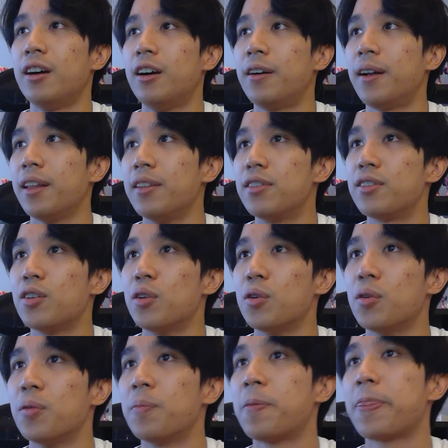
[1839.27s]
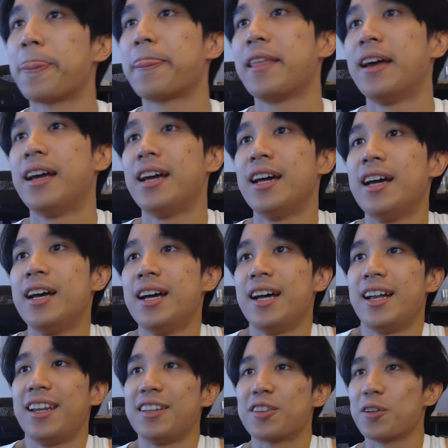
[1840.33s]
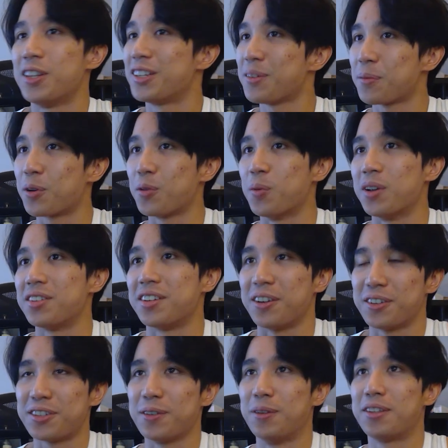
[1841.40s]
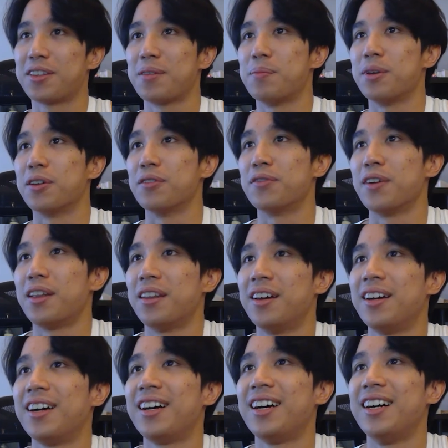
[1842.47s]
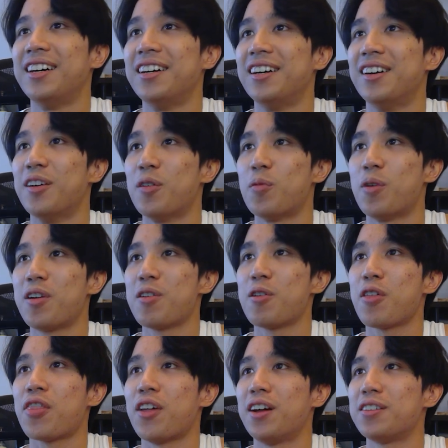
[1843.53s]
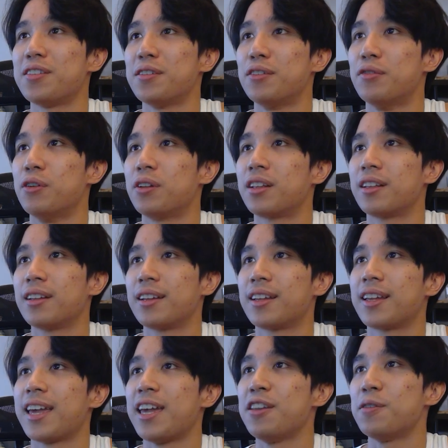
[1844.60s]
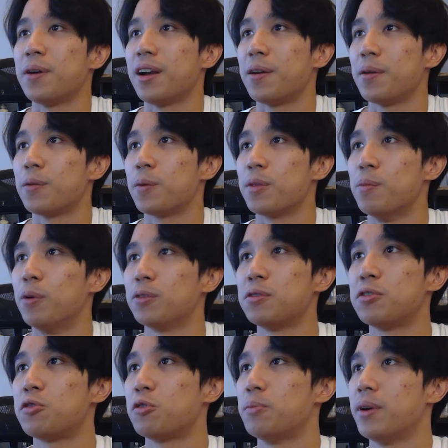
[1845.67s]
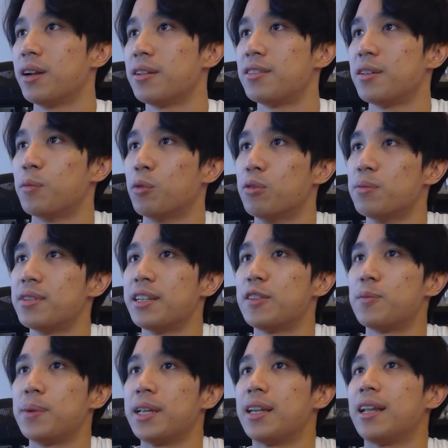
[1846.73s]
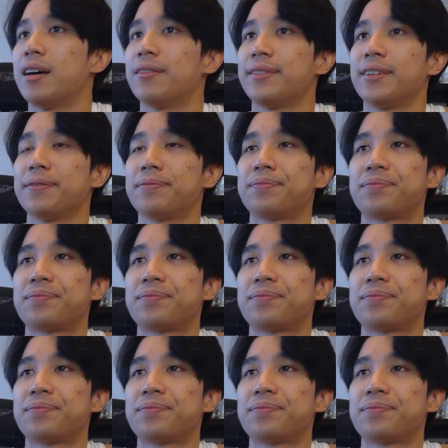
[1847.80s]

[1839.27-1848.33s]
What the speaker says: All right, so let's go. There's some good ones here, so it's gonna be good fun. What are your thoughts on the volcano area with molten turbinas and worms that spit lava?